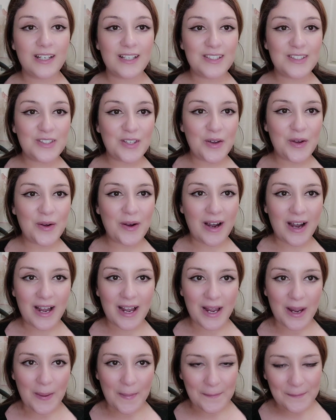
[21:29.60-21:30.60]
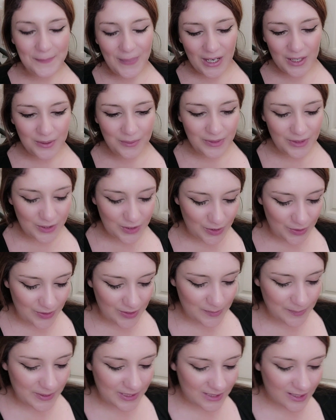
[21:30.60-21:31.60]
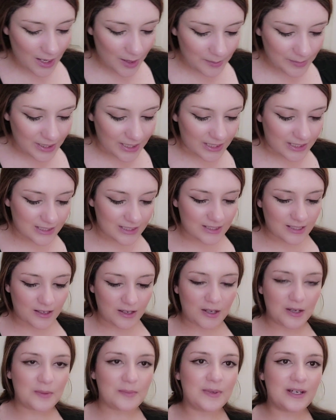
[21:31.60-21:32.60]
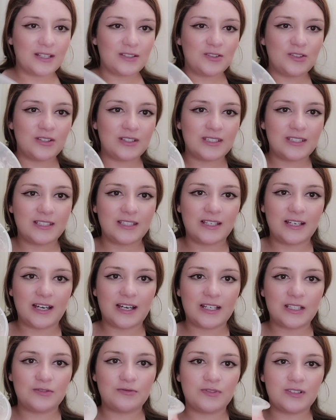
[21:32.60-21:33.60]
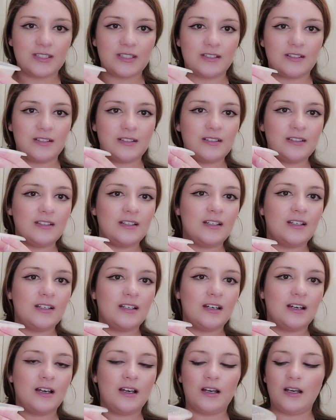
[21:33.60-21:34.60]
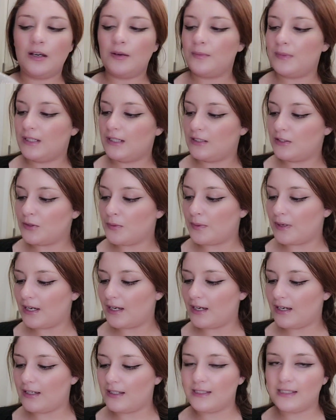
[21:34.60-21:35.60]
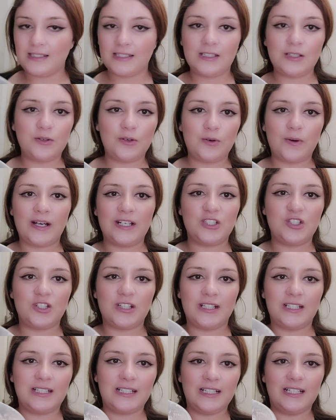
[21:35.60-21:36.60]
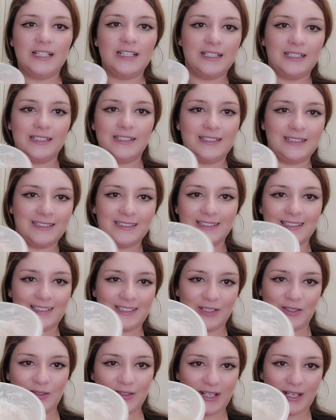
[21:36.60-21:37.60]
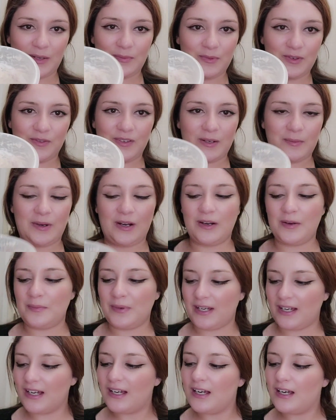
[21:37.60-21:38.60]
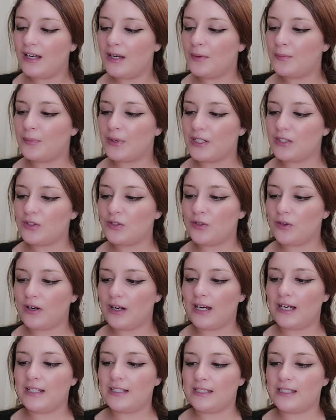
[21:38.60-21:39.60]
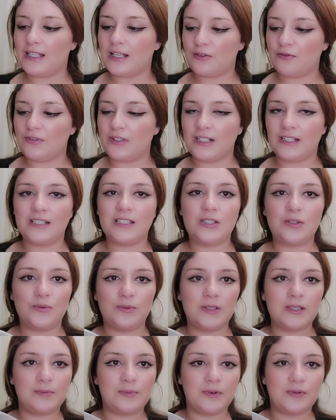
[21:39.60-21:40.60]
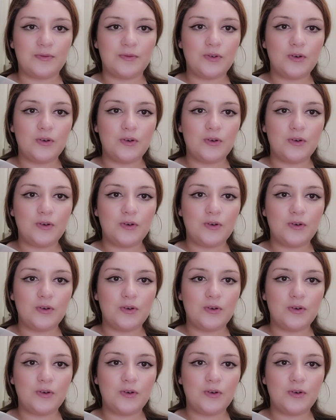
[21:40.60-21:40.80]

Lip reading: so I am back with the dough. It's been 10 minutes. As you can see, it has risen a little bit. It's still quite jiggly. It's still like moving about a bit, but it's not as like runny as it was before.